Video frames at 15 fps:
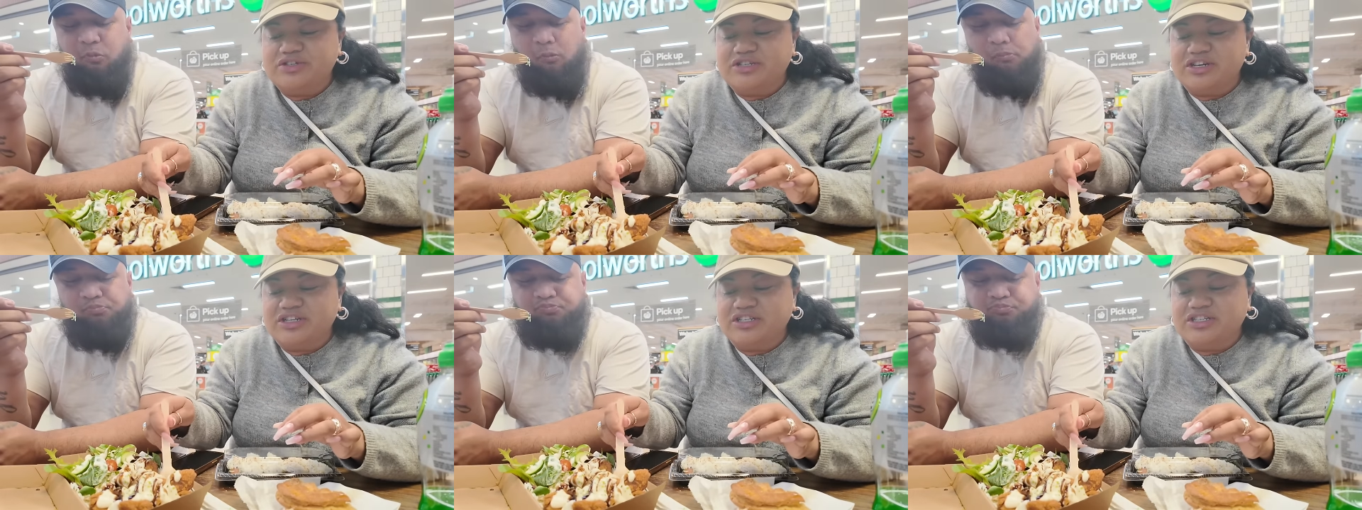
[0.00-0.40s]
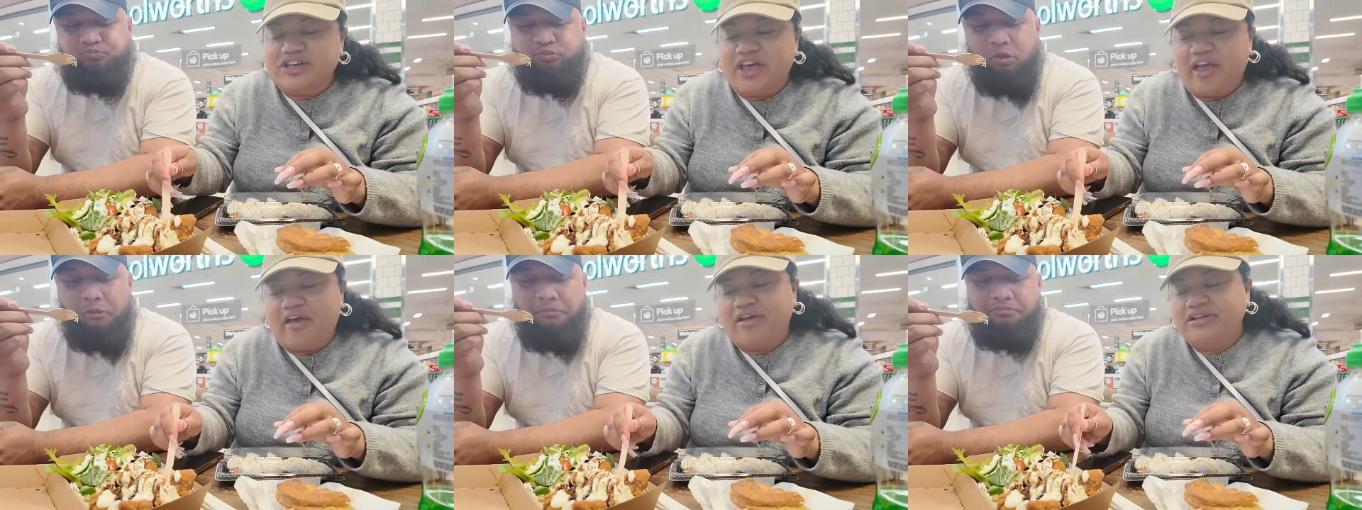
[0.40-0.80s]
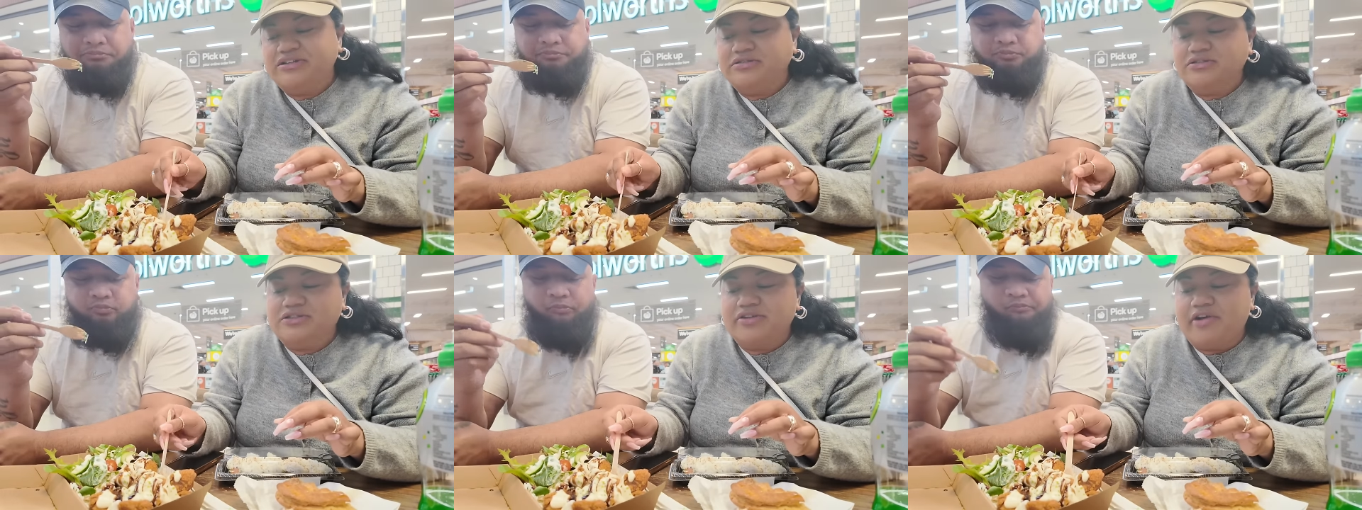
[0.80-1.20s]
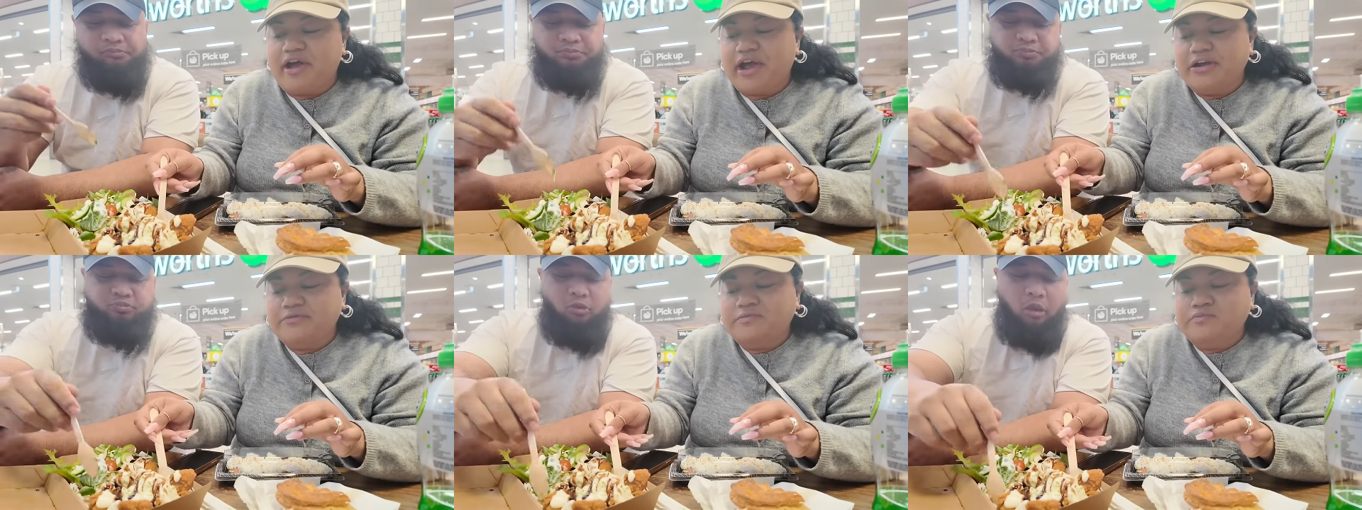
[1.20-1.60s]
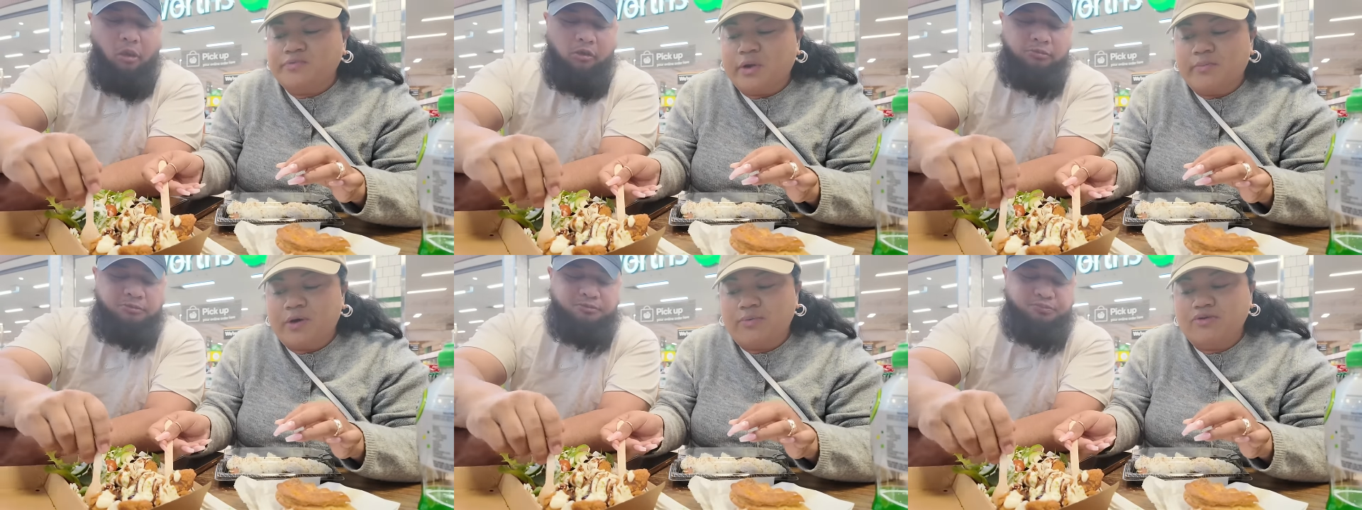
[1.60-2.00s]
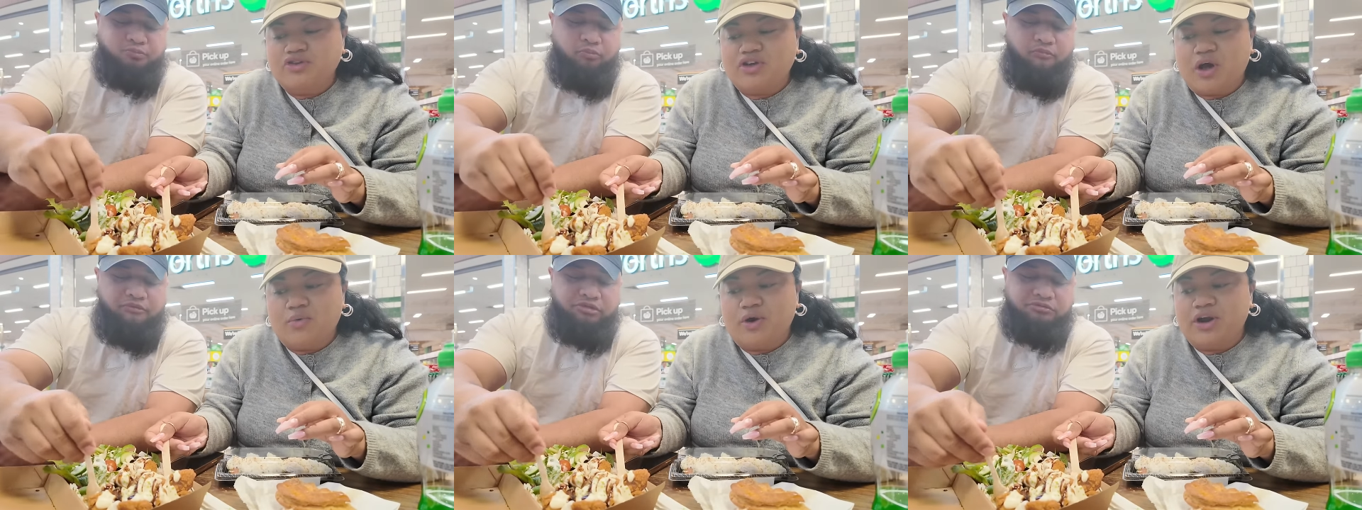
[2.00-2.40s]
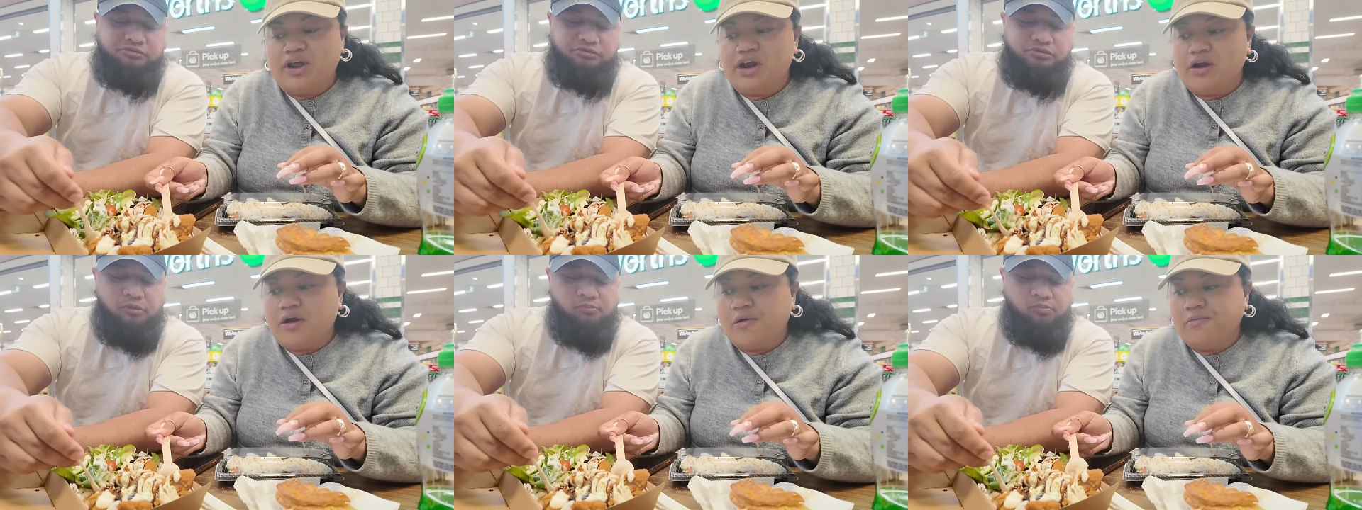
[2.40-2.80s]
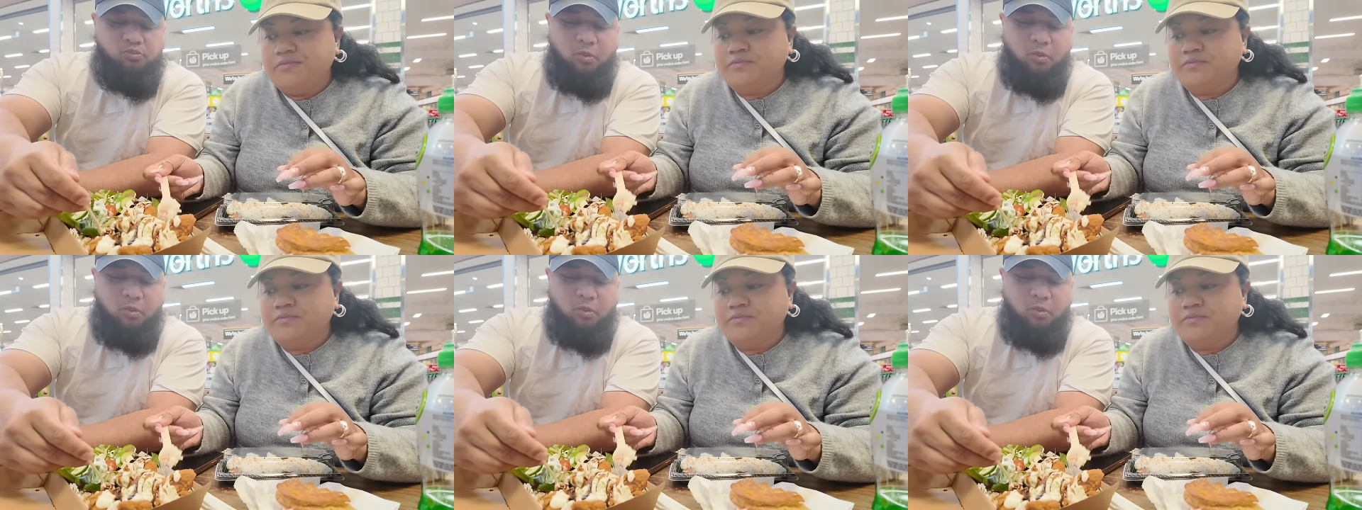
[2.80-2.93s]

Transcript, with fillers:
Speaker 1: was like saying, mm, it's alright. Probably thought we'd eat it.